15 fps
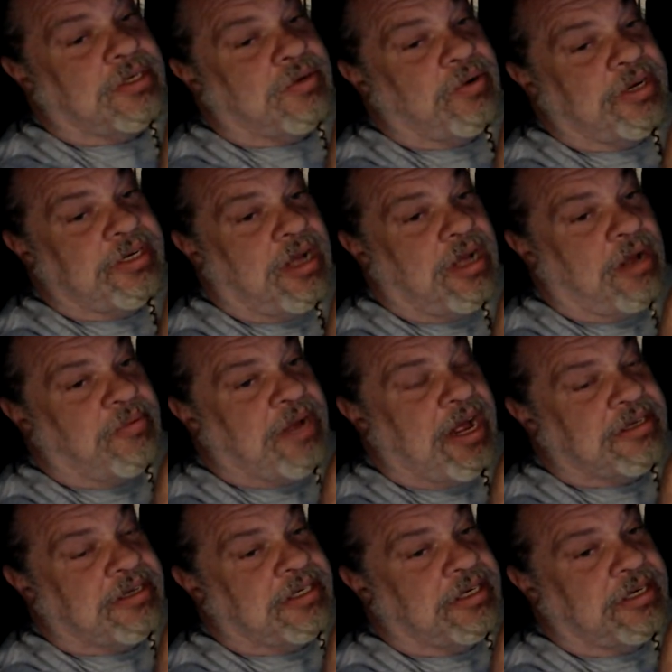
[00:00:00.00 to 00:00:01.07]

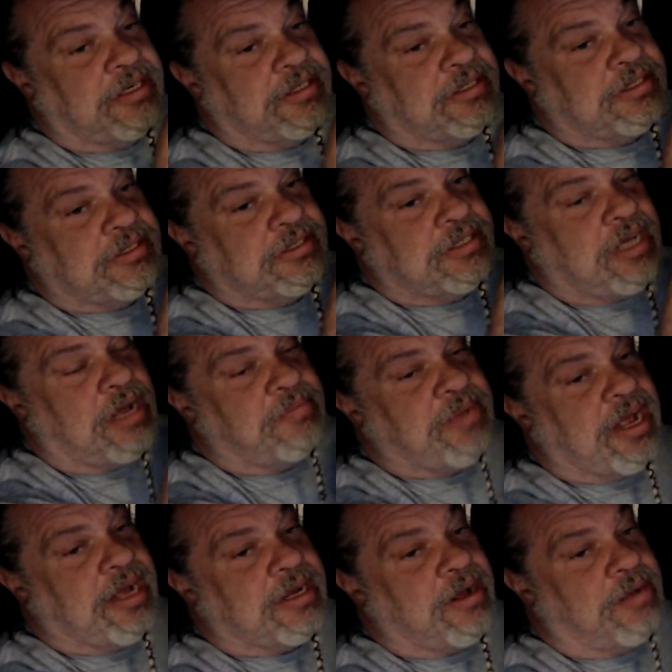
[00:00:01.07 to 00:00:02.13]
to cut
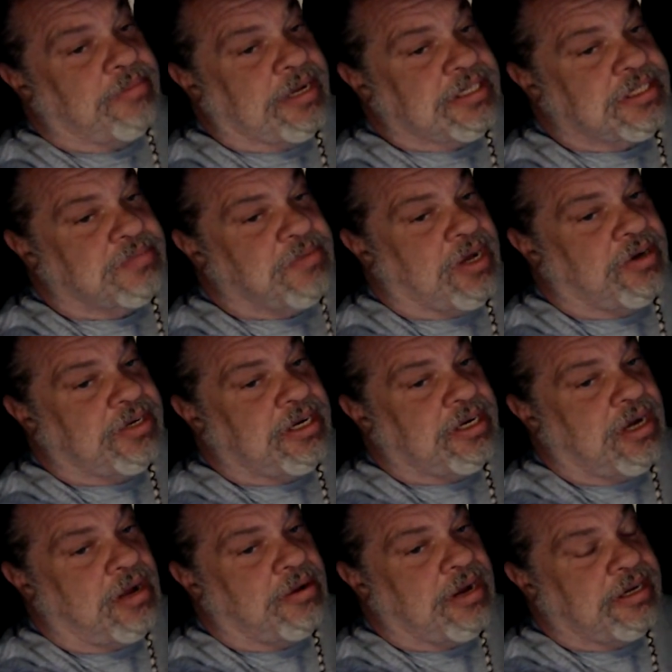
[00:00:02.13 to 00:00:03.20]
back on my smoking
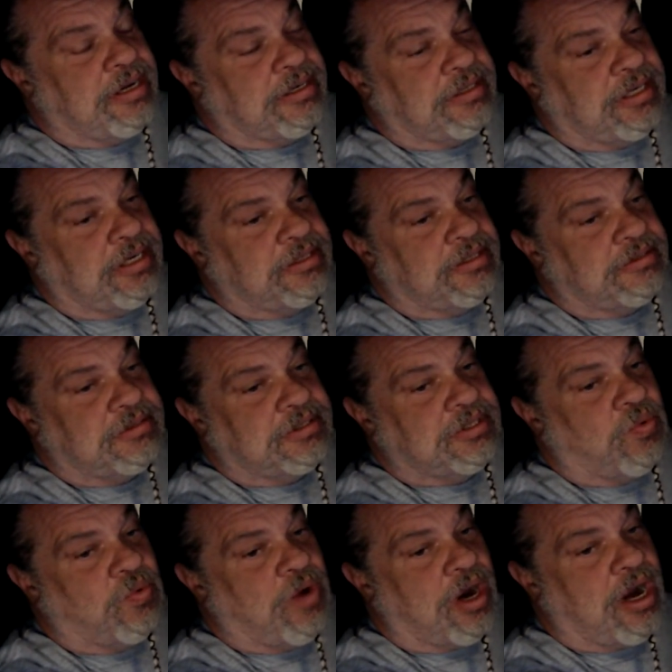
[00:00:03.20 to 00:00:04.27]
and to
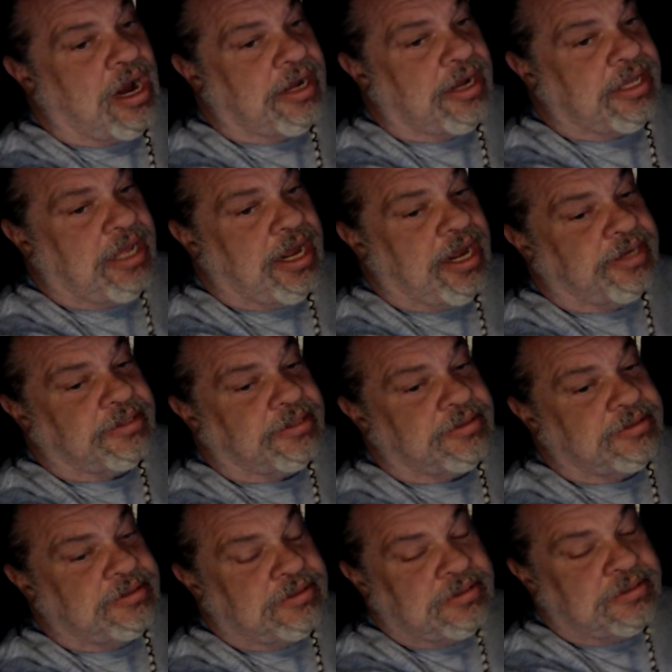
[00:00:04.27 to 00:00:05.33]
where I can't.
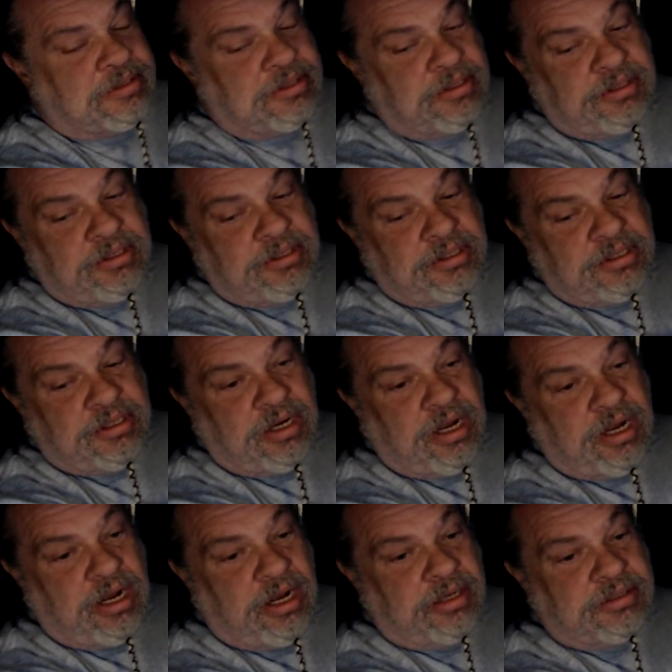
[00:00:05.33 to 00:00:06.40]

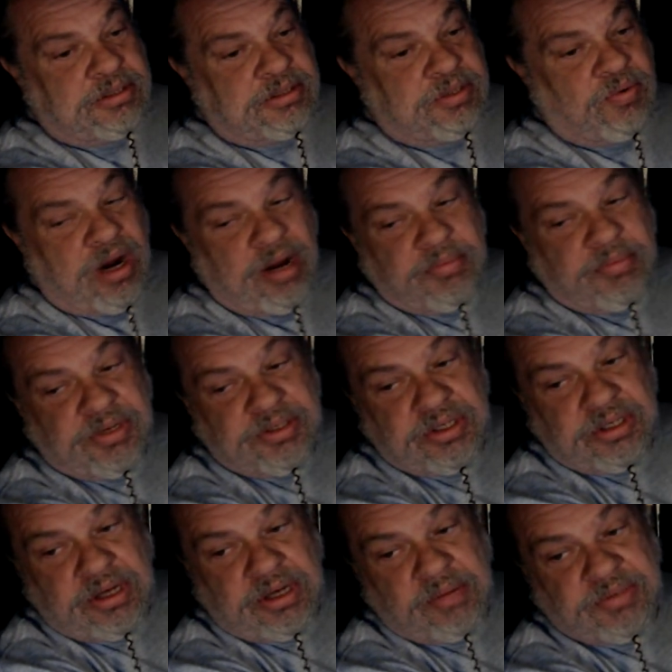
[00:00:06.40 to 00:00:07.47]
I'm
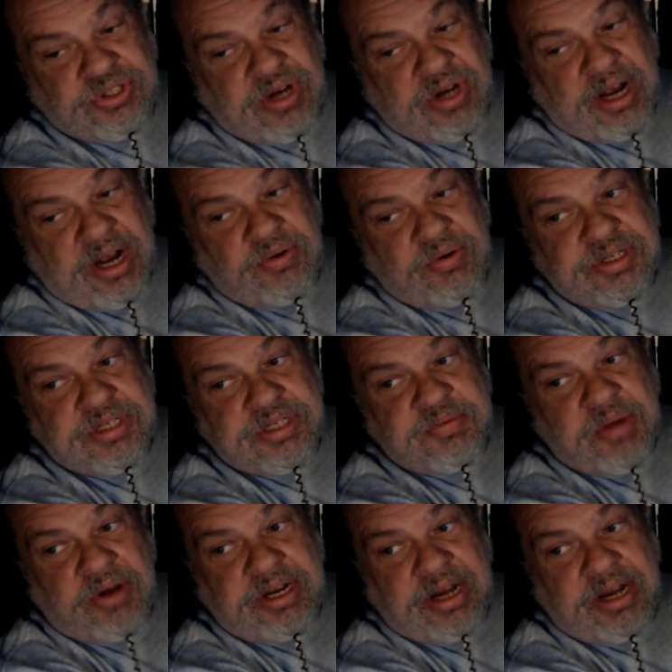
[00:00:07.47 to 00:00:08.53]
gonna try to quit
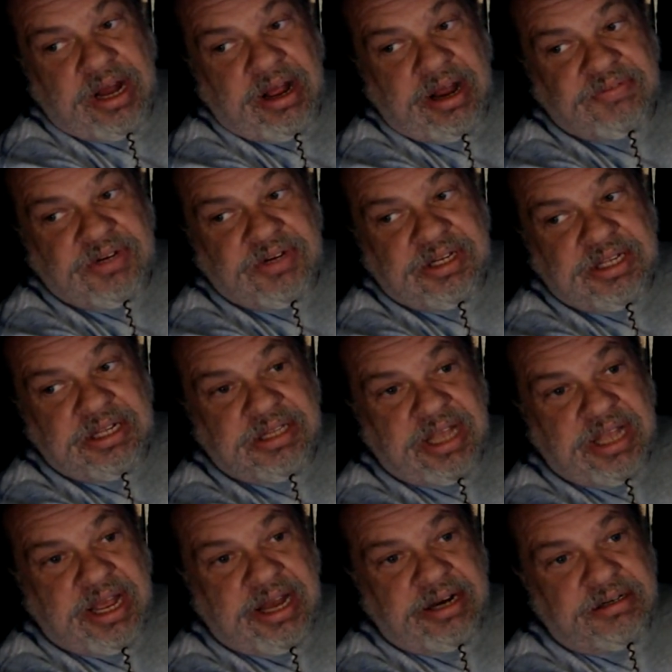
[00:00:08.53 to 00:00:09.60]
smoking. I have to get
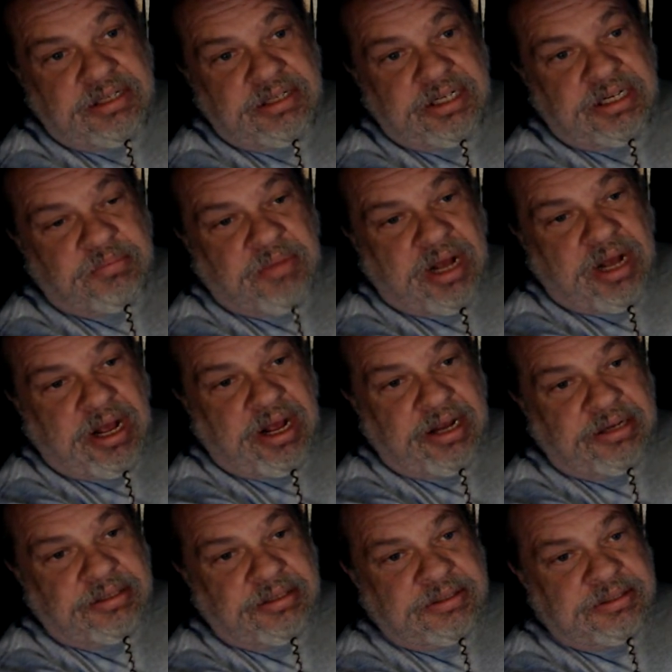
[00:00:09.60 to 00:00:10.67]
that in my